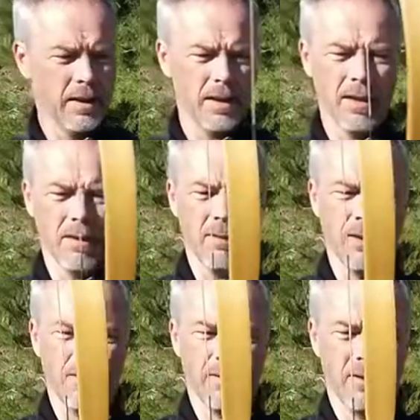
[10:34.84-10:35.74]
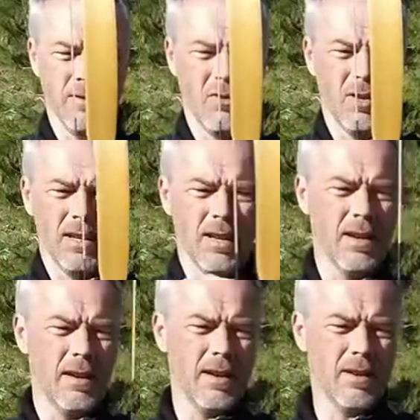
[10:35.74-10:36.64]
And then you have a really
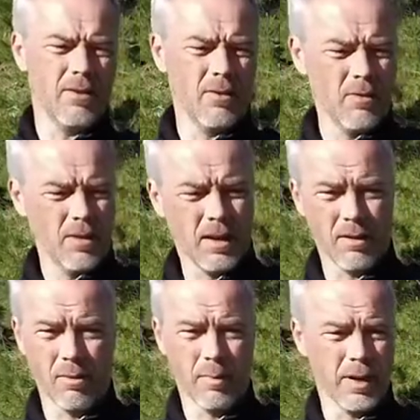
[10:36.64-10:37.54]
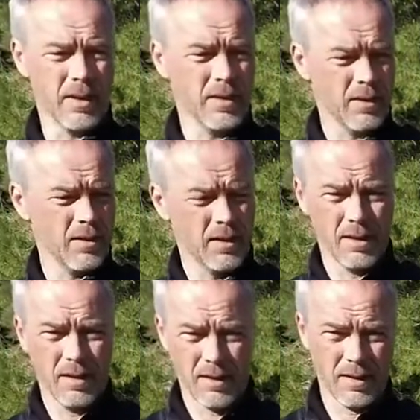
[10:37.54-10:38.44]
narrow arrow pass, so this
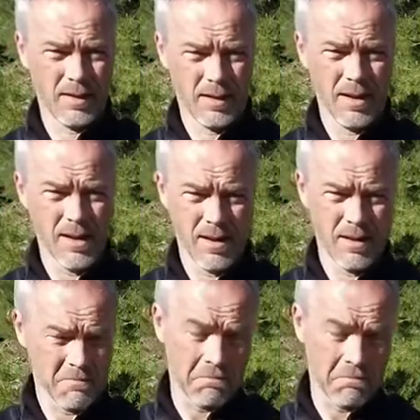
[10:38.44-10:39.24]
is still